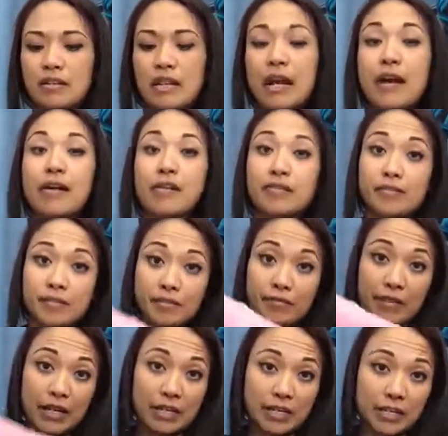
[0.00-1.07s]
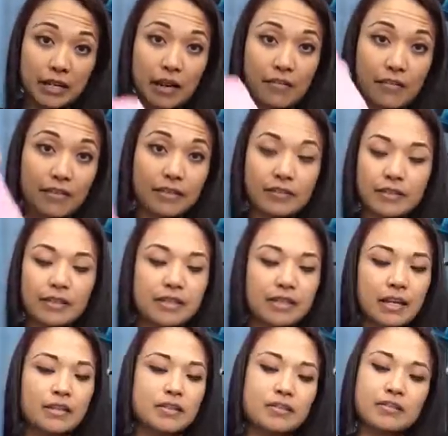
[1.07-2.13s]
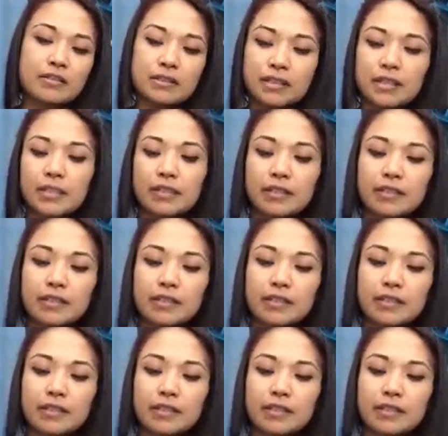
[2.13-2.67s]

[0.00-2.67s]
Now I'm finishing off at the wrist actually.